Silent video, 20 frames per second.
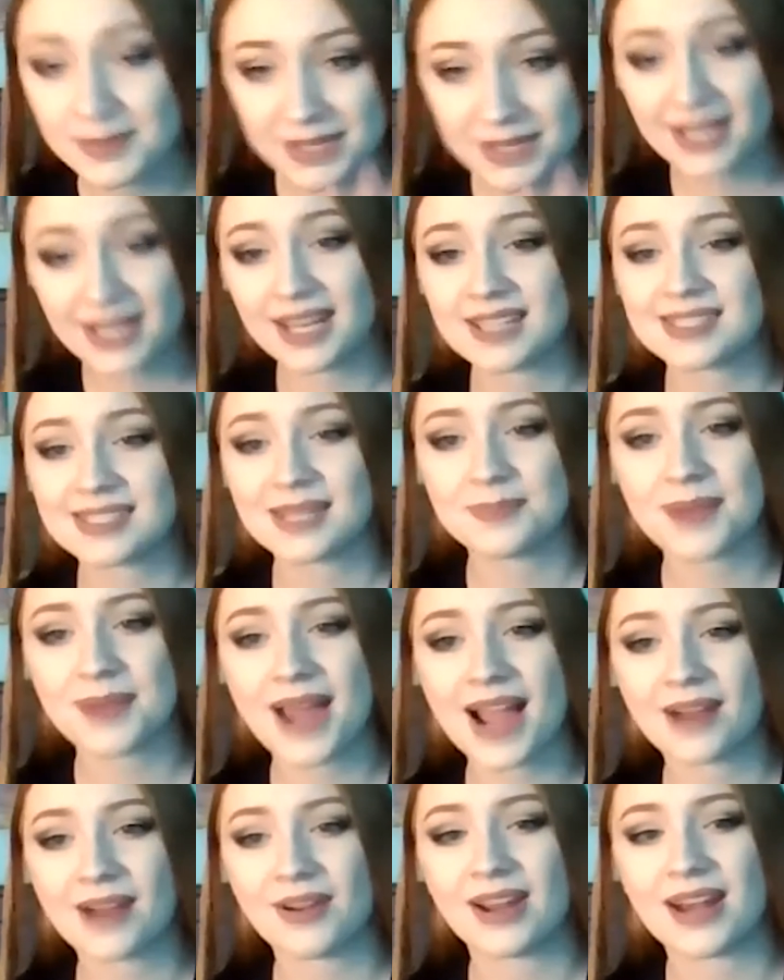taking a step
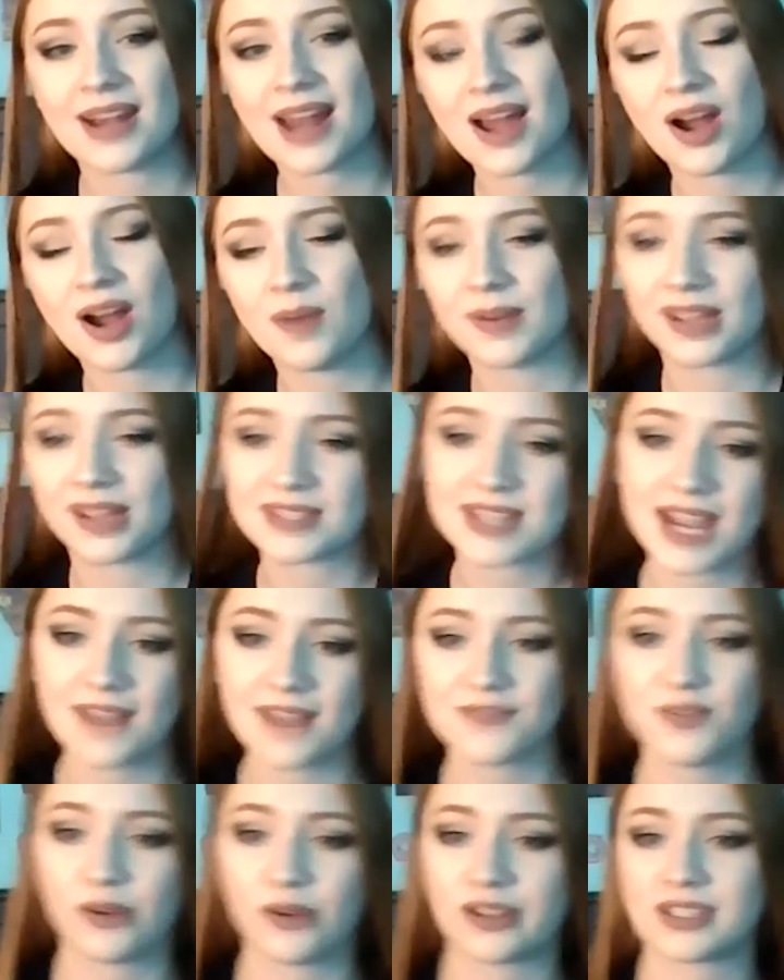back right now because I have
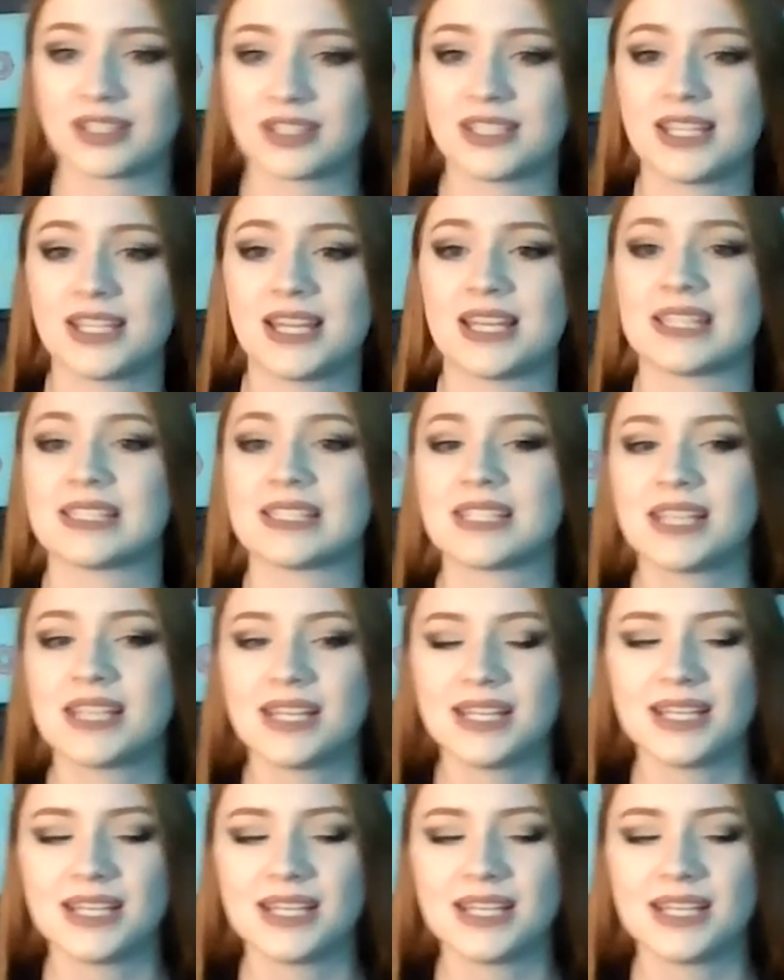to focus on this.